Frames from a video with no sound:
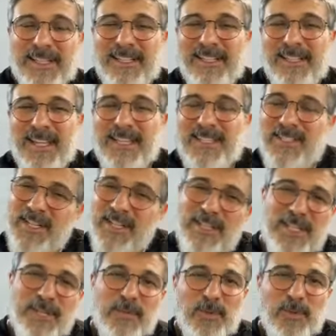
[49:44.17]
And it's not
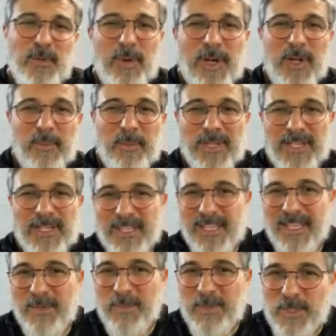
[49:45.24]
just him doing well, but
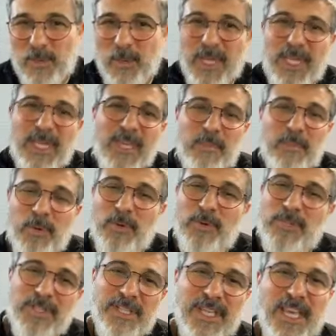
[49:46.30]
it was the way he
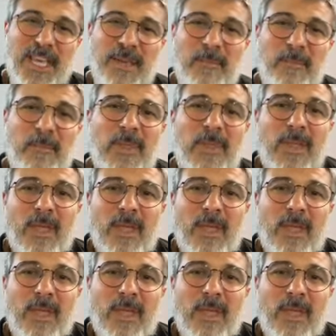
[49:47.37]
approached the game